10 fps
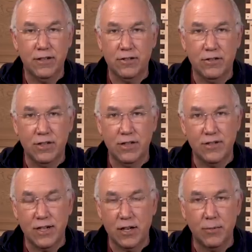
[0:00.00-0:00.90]
it's
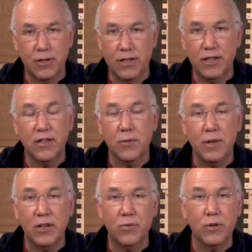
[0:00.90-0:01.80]
it's terrible, and that the
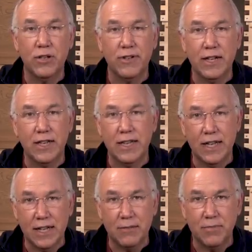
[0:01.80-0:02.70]
bees won't even clean
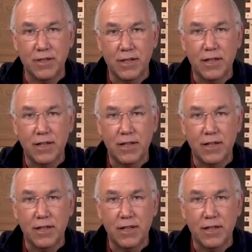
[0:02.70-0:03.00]
that up.